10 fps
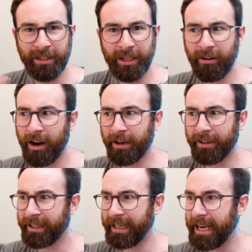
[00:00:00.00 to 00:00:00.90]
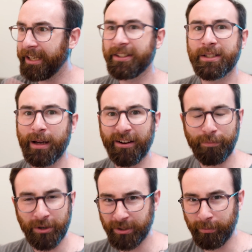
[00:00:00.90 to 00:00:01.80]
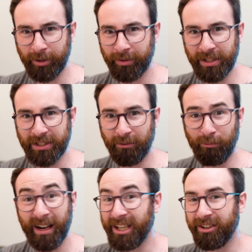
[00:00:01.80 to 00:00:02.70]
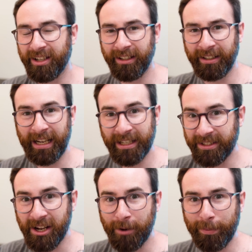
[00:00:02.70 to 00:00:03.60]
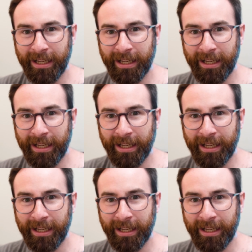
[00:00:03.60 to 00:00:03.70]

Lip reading: There are an endless amount of possibilities of where you can end up,